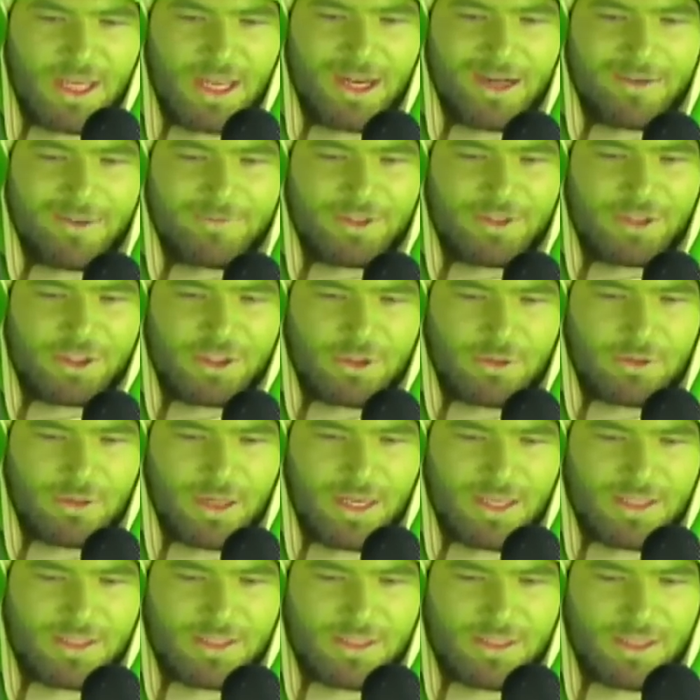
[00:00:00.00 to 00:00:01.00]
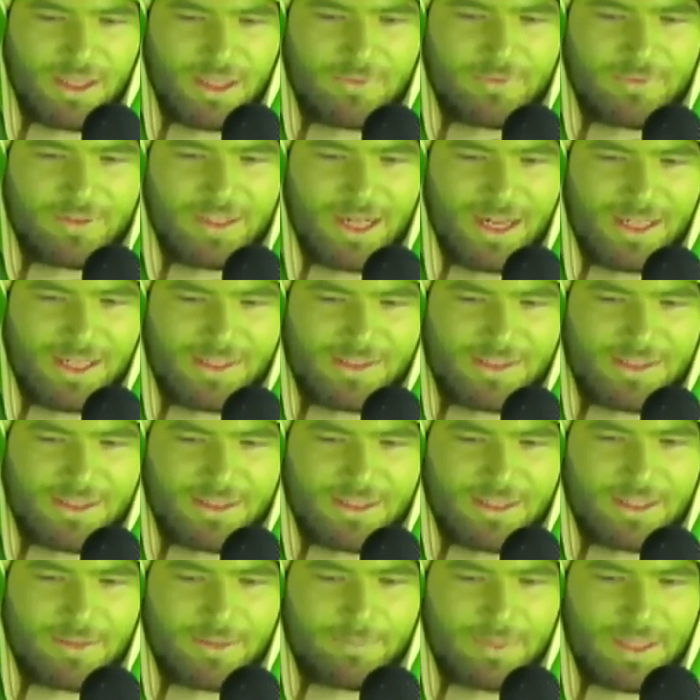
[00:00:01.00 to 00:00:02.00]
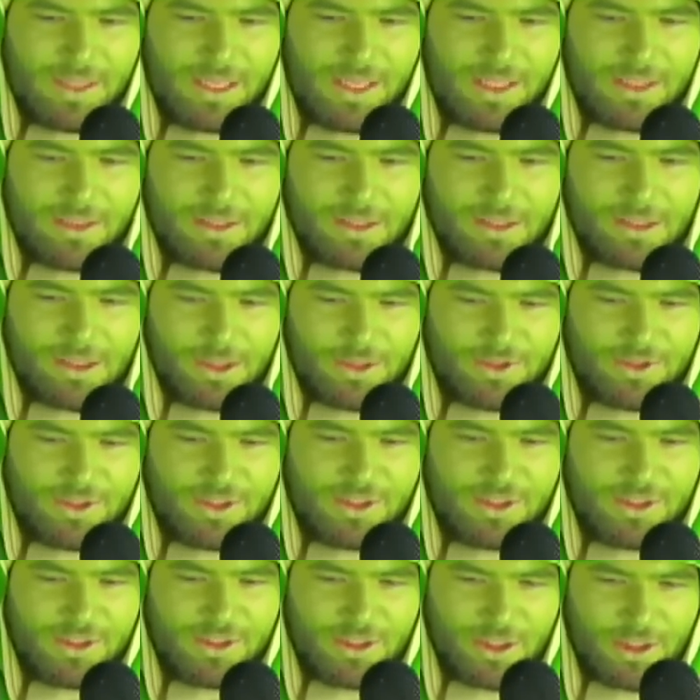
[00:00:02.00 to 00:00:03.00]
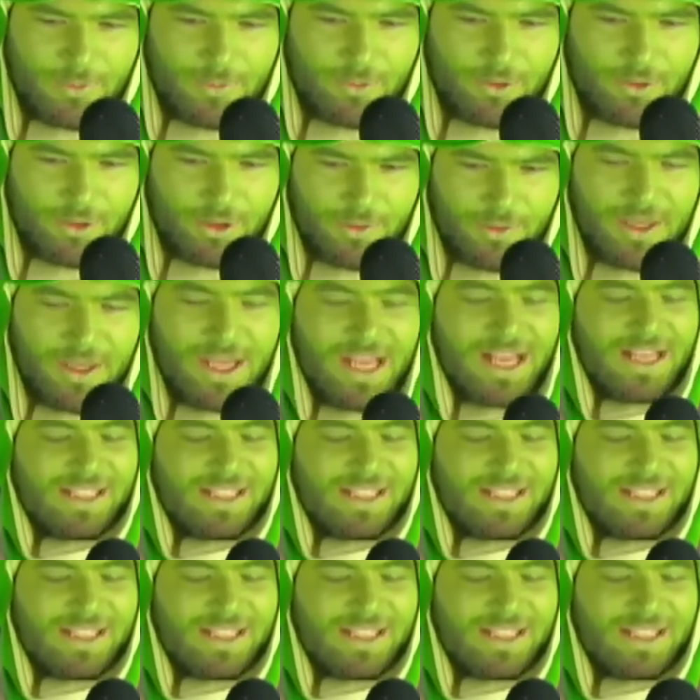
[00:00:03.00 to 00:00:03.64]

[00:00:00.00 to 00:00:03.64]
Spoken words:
of the stress of constantly being the closest interpreter.